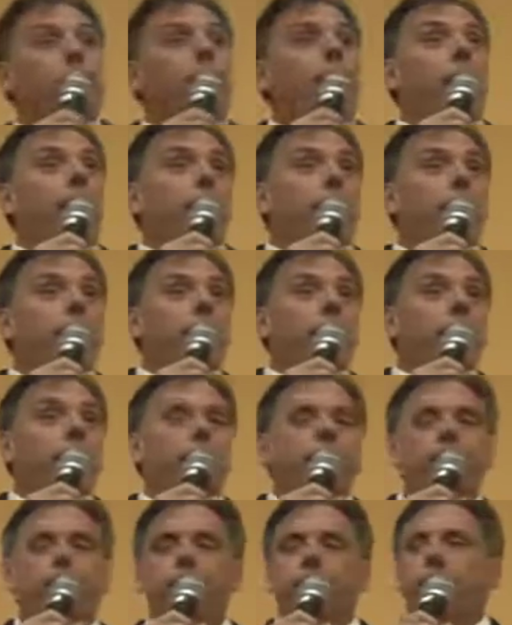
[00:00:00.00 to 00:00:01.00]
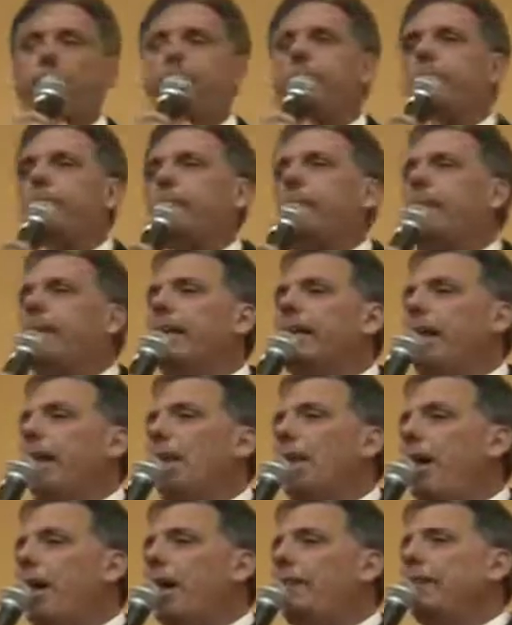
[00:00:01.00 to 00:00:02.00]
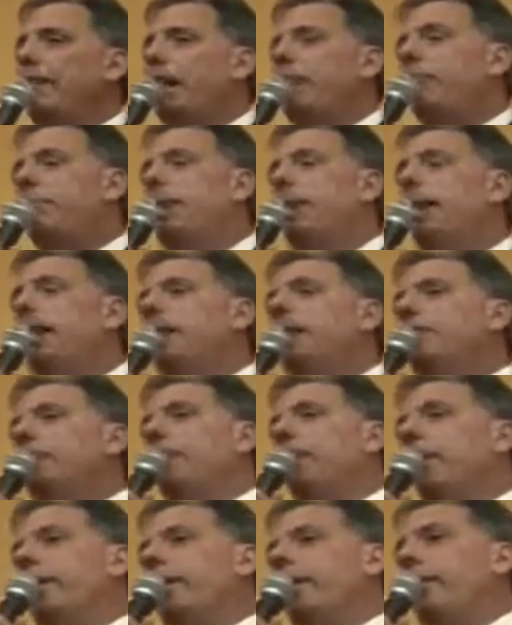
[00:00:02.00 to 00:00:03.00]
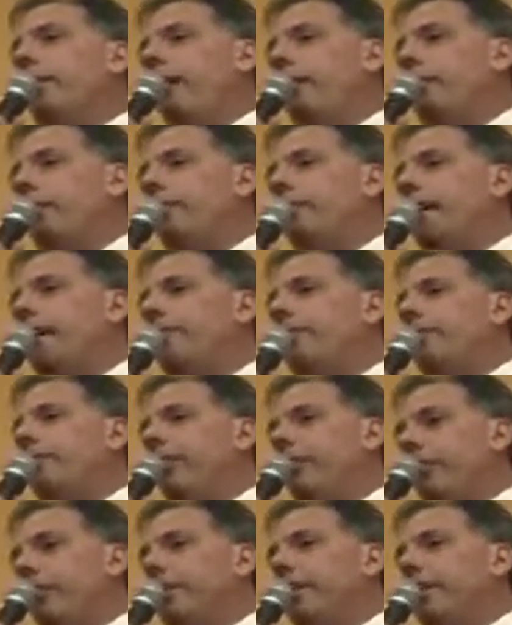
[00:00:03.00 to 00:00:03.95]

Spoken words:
Congress there. And I walked up to one of the members after the